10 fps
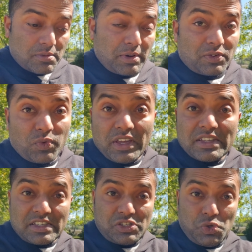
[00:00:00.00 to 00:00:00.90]
But we
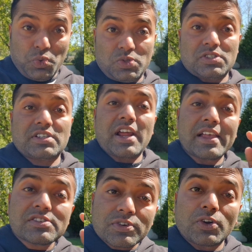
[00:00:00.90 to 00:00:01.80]
just use
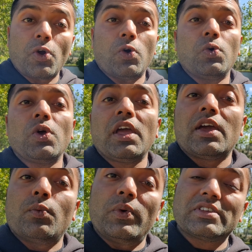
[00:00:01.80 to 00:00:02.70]
TransferGo,
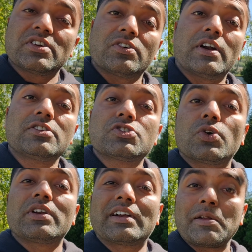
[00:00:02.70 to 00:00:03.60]
which runs
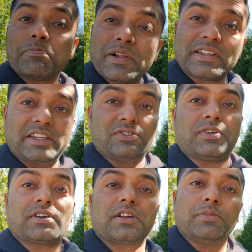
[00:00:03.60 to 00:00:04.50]
on Ripple
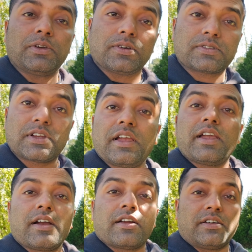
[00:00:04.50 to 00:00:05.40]
network, because
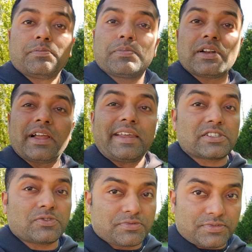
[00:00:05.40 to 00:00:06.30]
Ripple
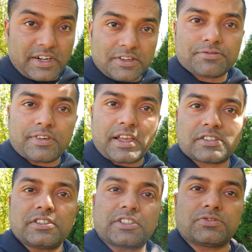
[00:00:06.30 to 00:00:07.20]
is a very
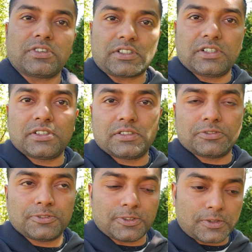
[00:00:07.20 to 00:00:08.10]
fast network
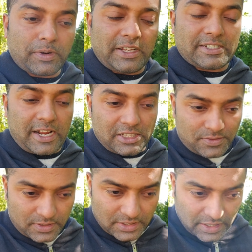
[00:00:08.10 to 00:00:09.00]
for money transfer.